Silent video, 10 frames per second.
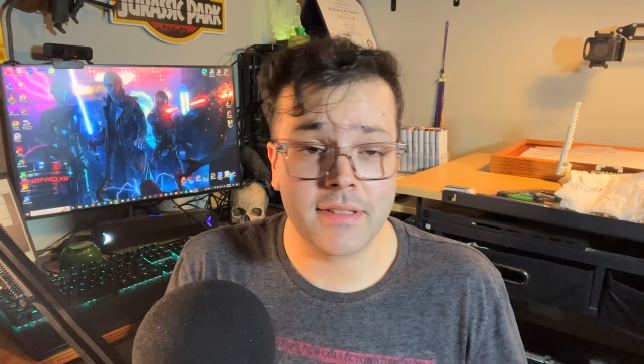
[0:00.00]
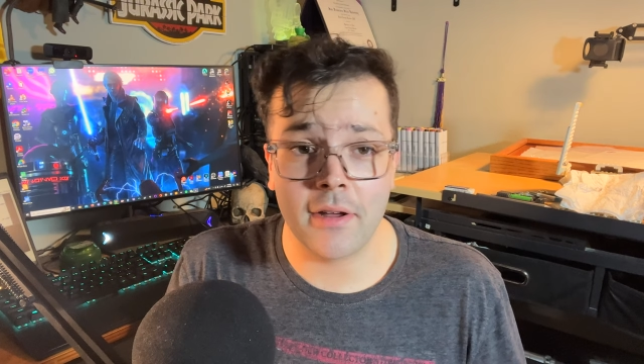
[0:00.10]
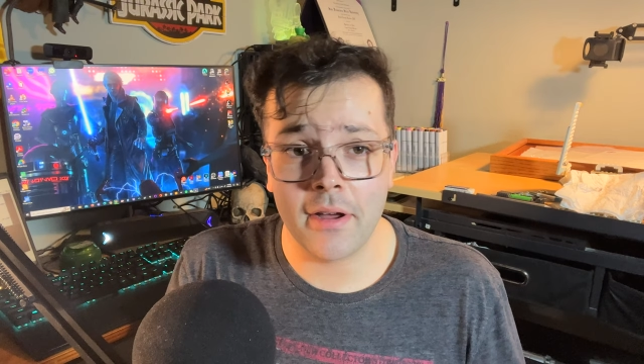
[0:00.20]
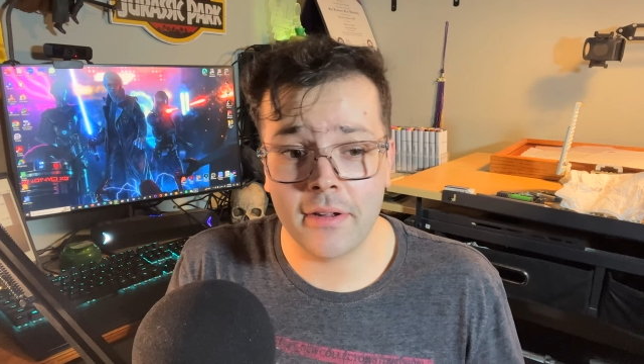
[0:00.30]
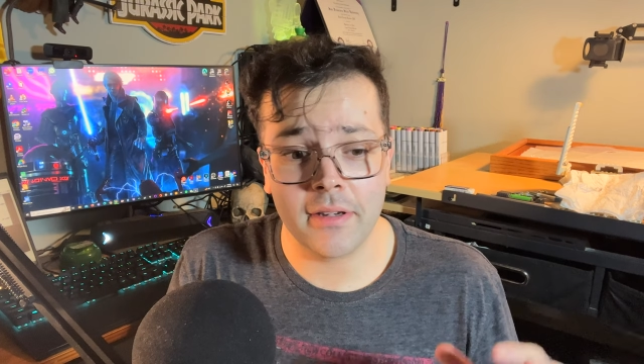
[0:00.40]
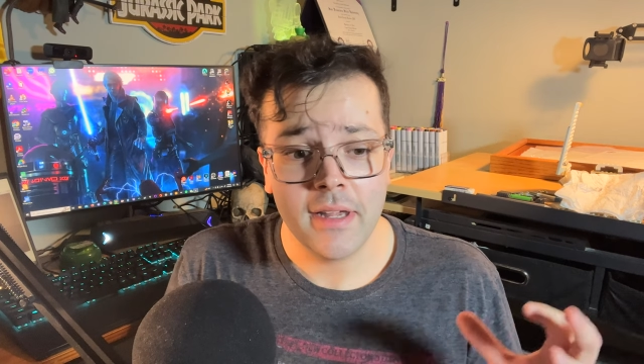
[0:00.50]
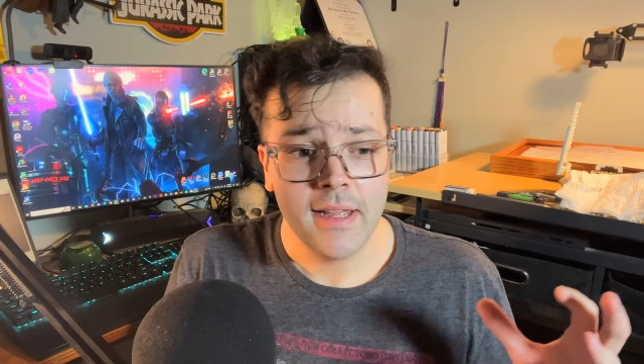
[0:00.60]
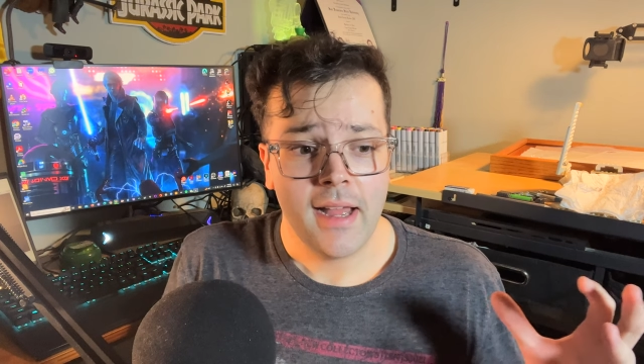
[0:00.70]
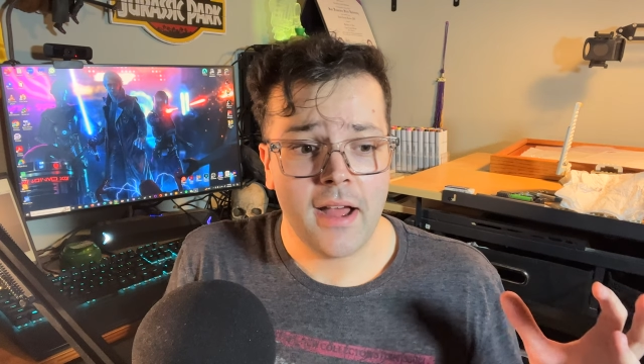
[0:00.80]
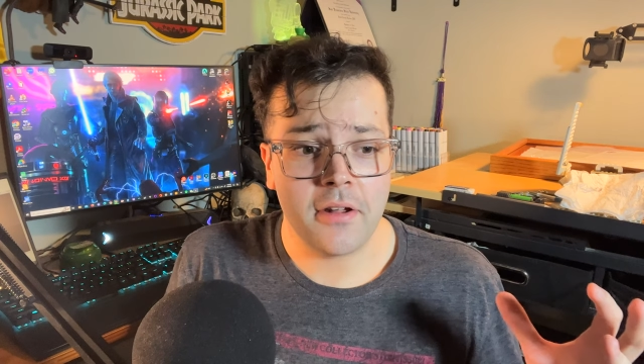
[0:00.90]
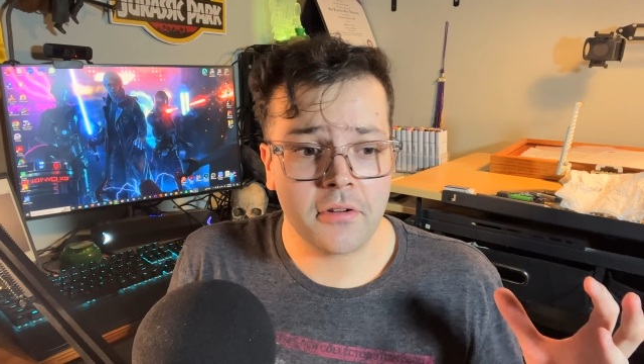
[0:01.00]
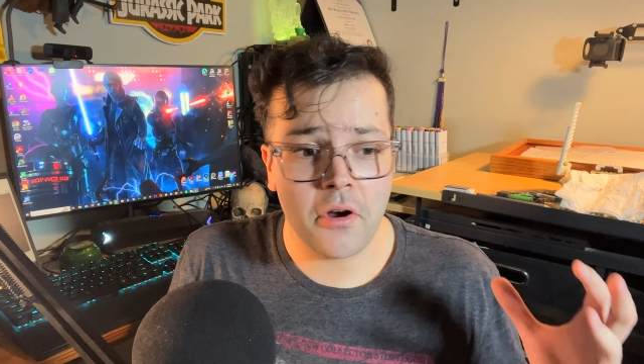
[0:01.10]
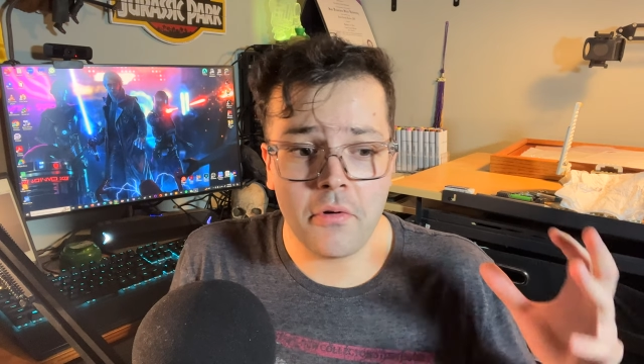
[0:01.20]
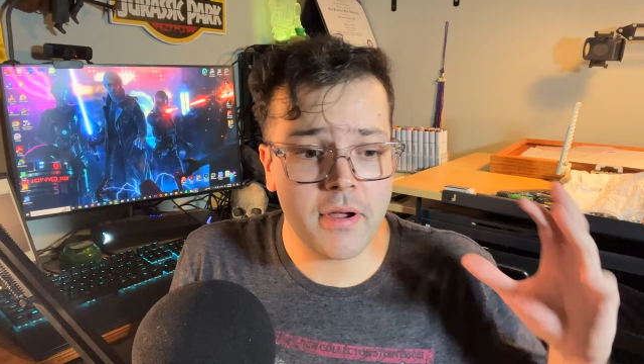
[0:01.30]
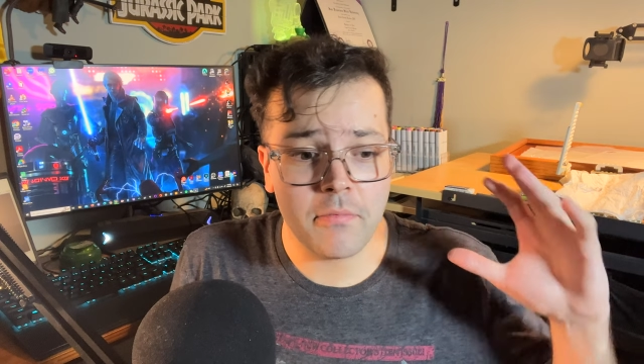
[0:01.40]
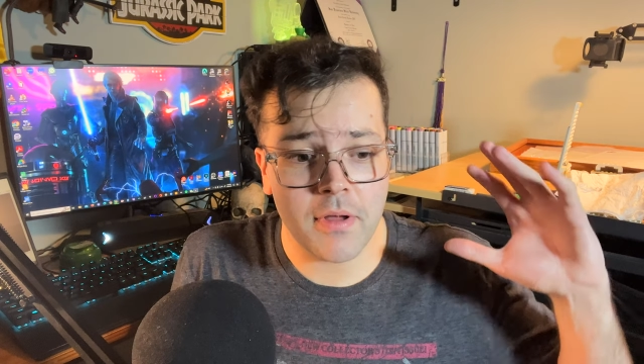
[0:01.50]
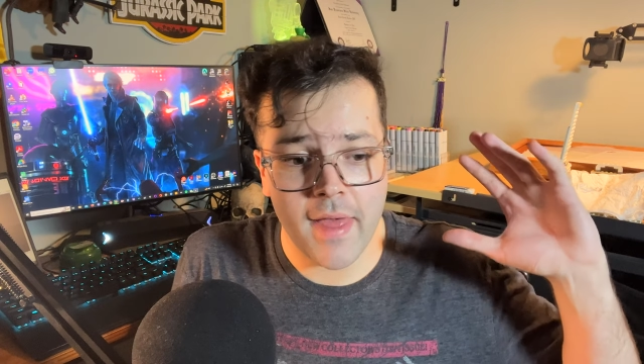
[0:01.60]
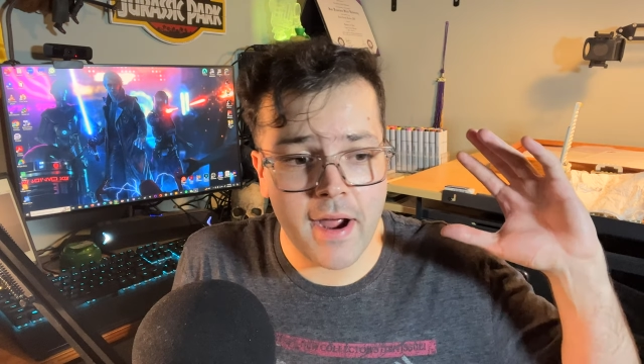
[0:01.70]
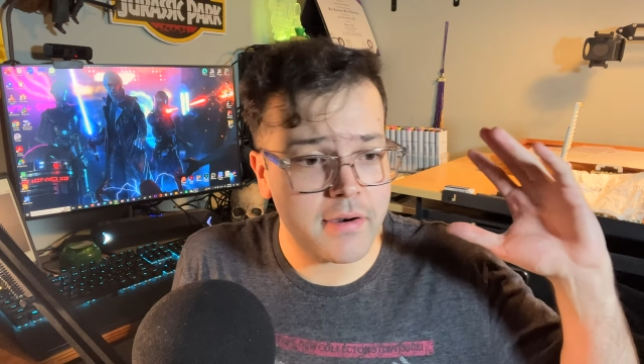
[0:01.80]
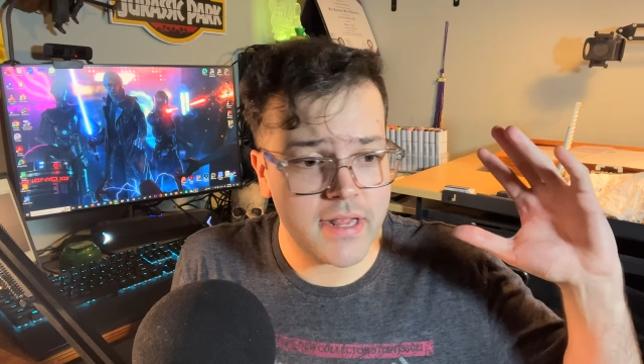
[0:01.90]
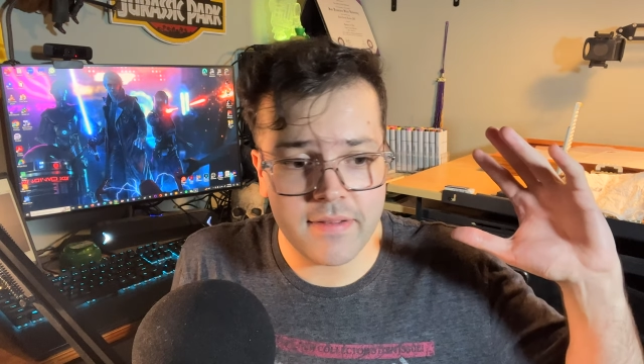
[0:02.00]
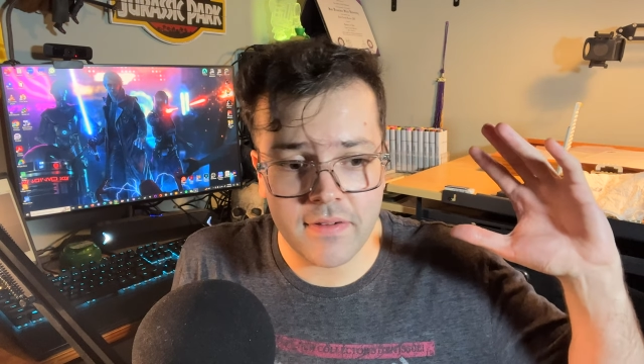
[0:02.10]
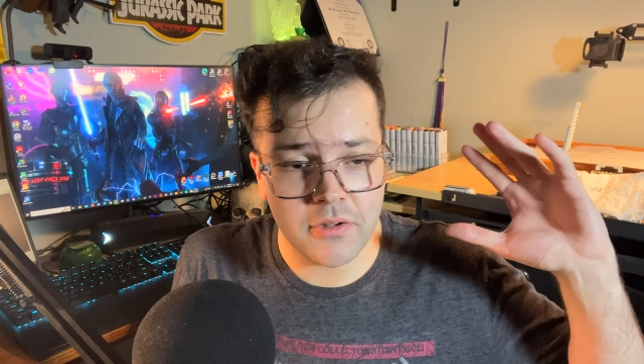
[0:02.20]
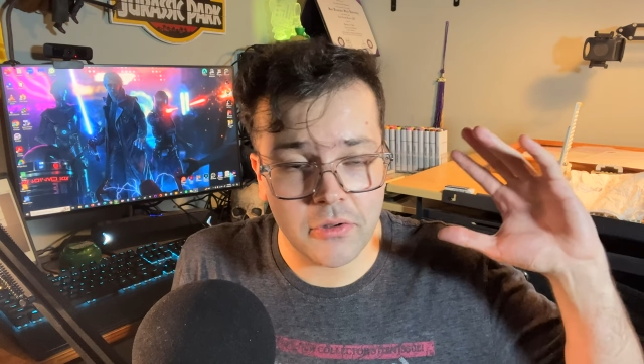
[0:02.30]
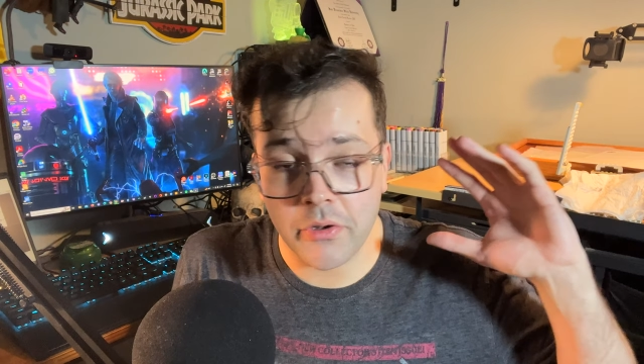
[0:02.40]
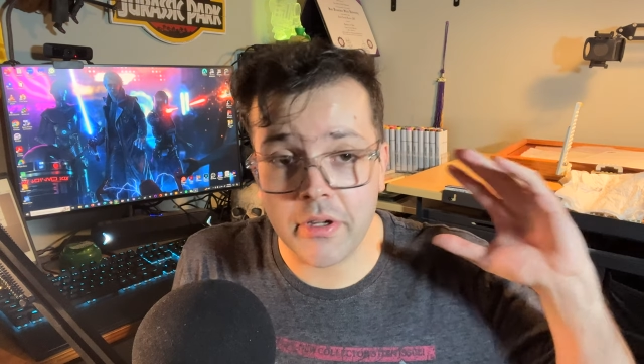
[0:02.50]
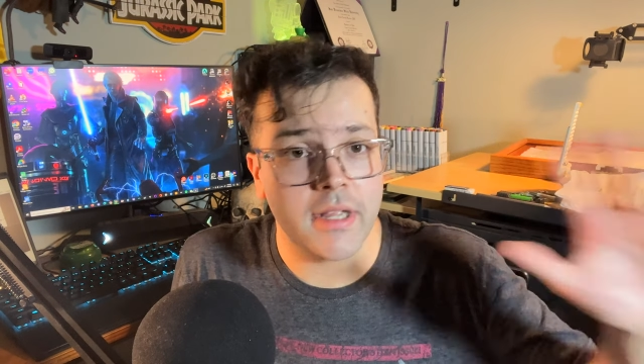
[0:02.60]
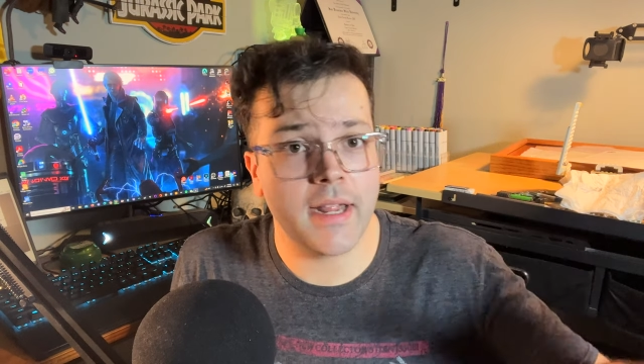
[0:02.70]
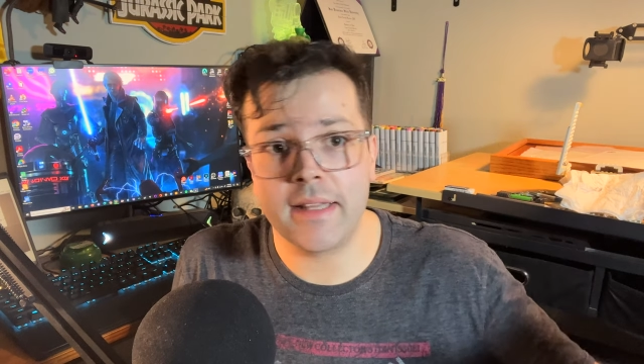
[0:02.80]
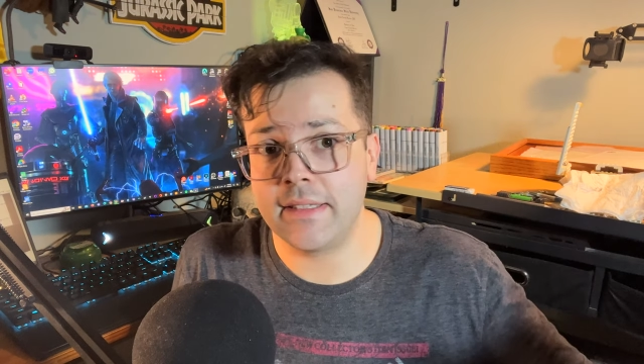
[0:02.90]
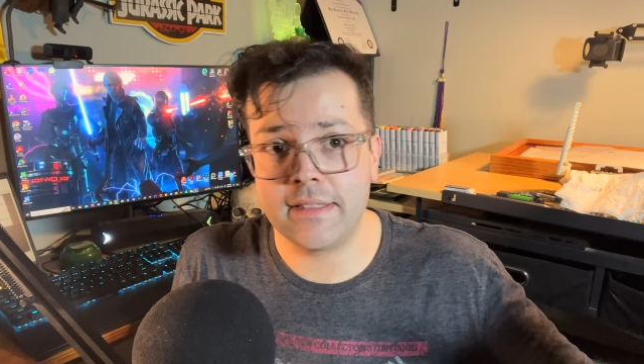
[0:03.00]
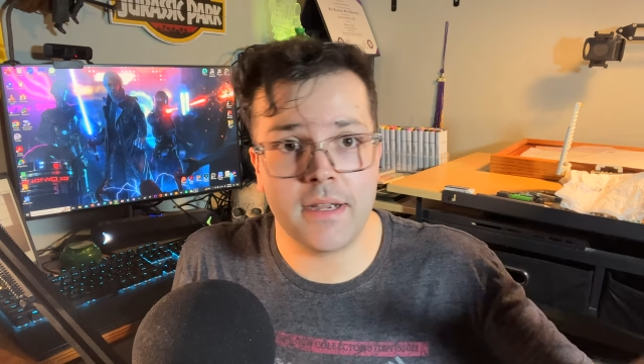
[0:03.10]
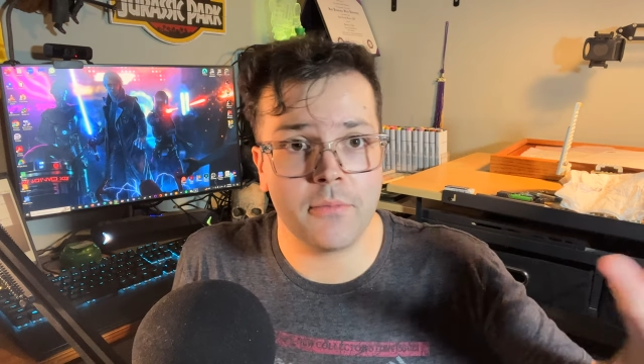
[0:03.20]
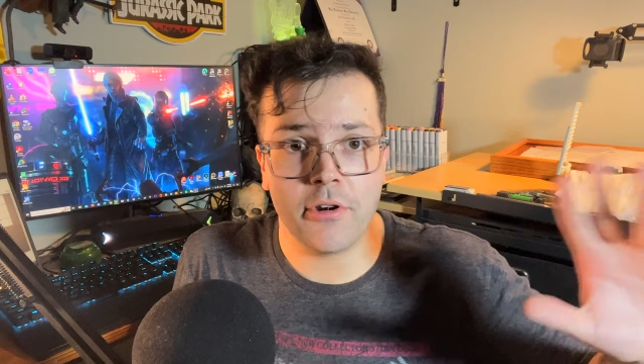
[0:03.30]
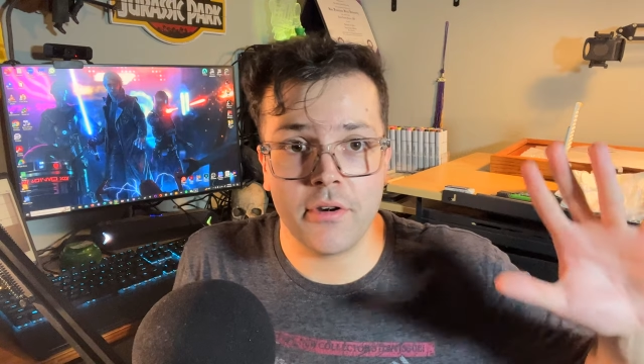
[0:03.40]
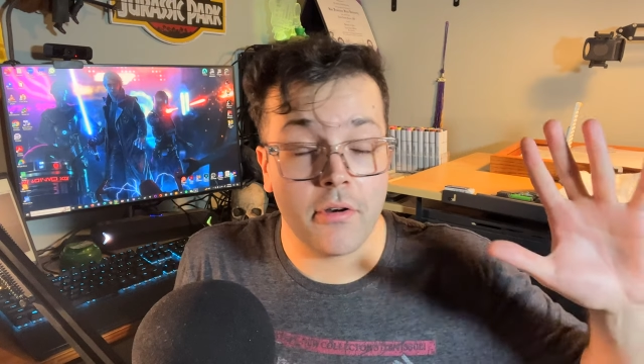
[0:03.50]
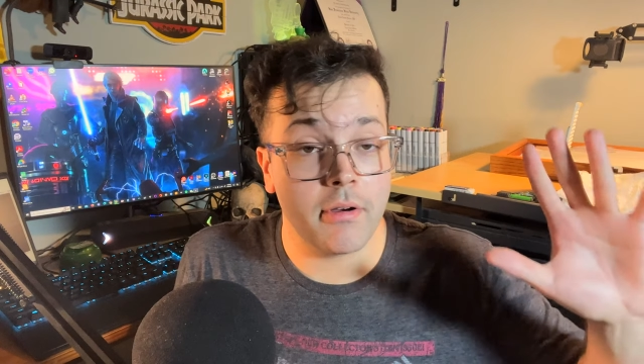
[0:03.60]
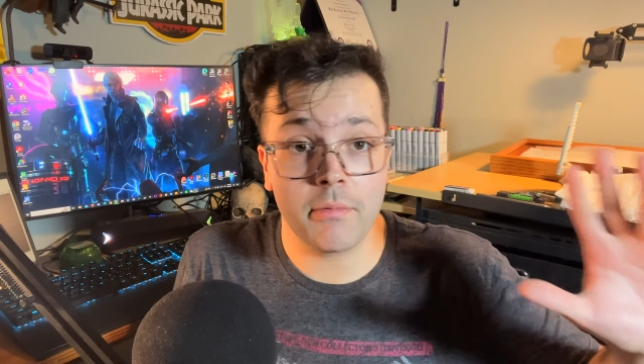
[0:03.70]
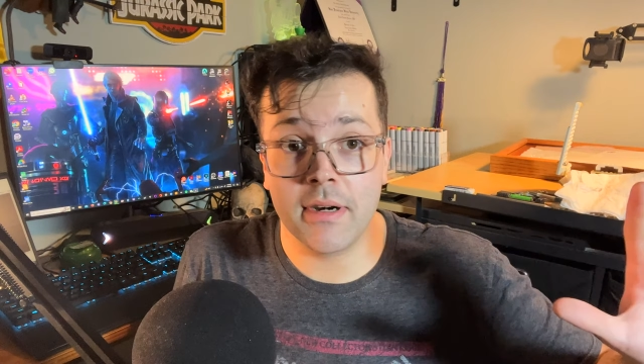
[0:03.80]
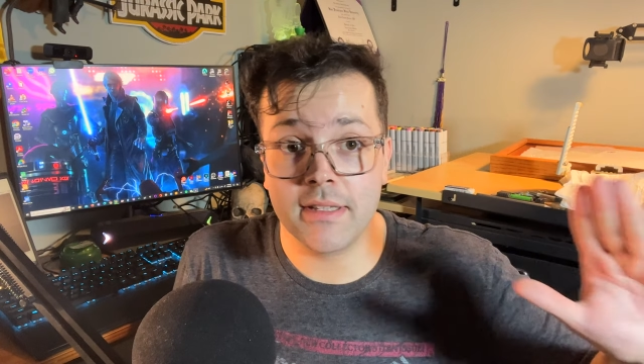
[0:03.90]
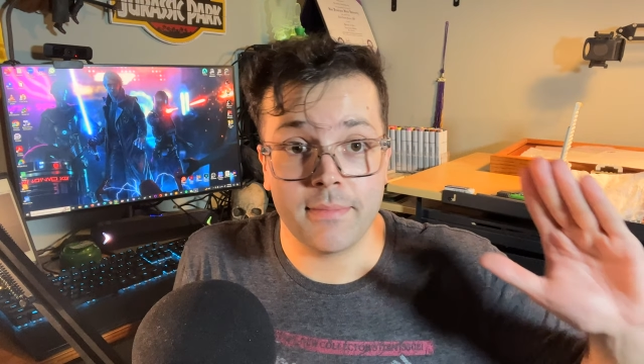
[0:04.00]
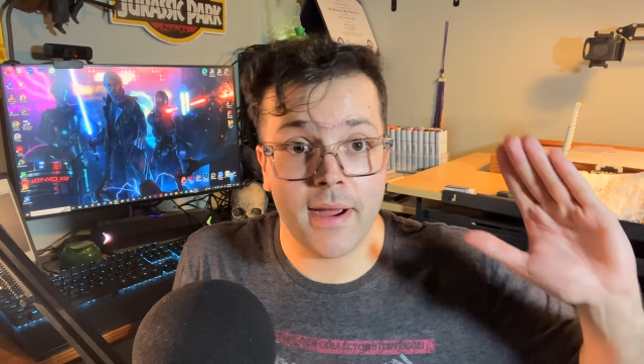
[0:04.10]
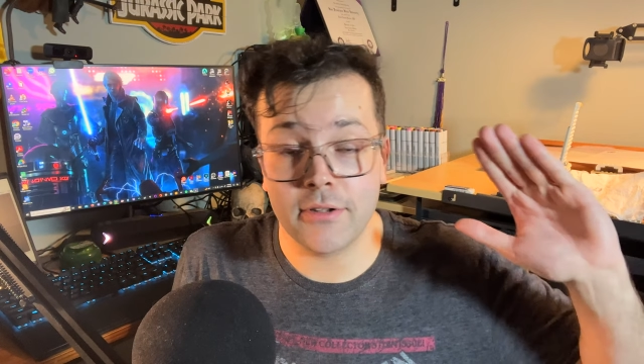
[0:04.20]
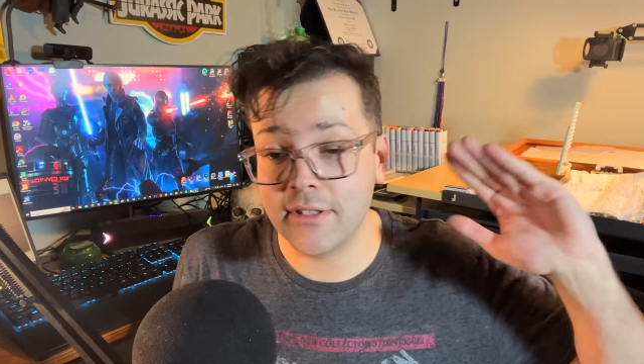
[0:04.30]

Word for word: I'll, I'll I'll go in without even looking at the summary or knowing what it's about,